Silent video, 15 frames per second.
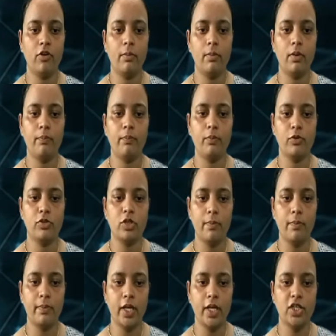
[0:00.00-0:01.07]
a push
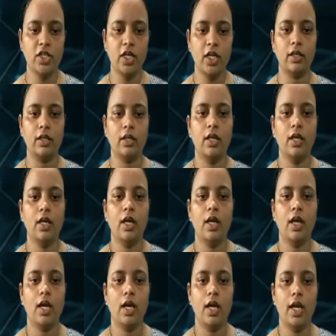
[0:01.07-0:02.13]
operation,
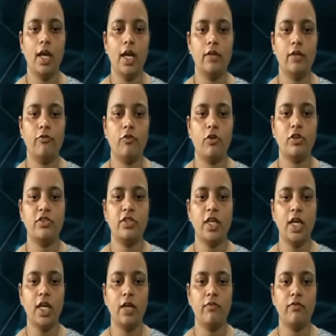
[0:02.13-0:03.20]
and for
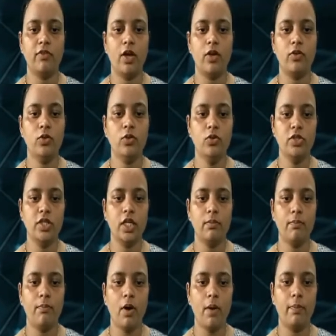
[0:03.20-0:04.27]
c we are using
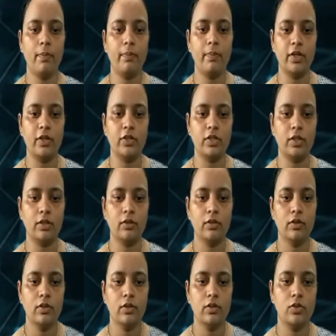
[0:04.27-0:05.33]
pop operation.
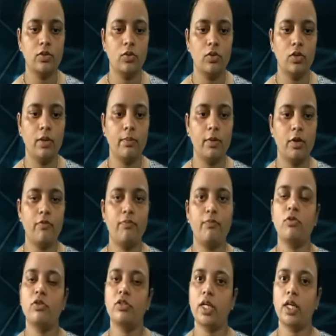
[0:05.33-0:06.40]
So So number of
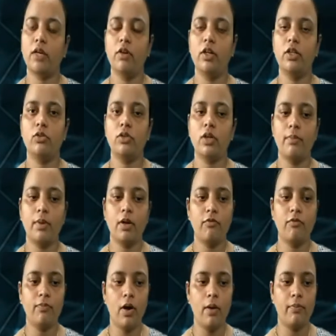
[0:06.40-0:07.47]
push equal to number of
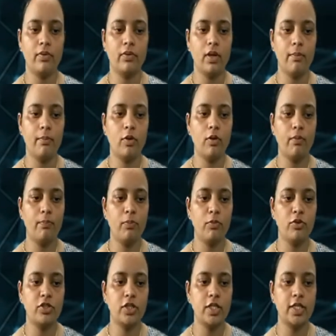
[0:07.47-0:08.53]
pop. Number of
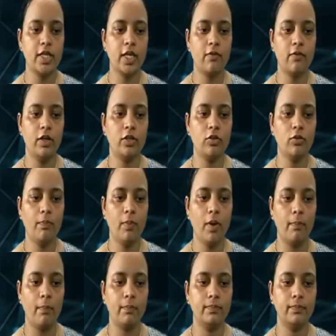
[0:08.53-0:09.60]
push is equal to
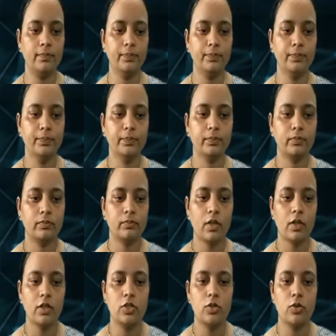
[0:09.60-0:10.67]
pop.
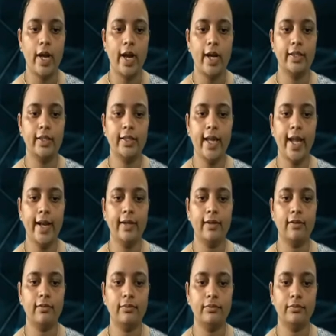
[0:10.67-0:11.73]
So at the end,
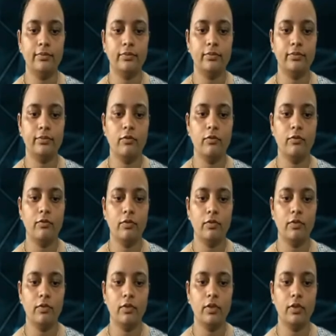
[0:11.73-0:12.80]

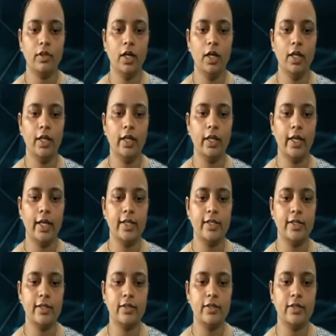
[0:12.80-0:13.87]
null and
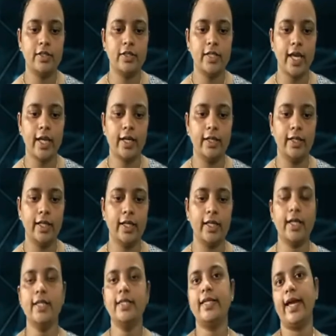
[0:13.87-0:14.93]
stack containing
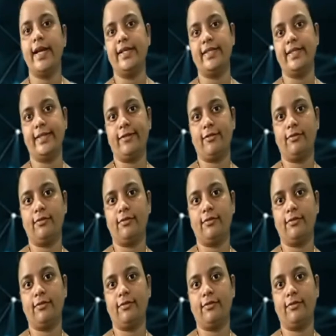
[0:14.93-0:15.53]
is Z0.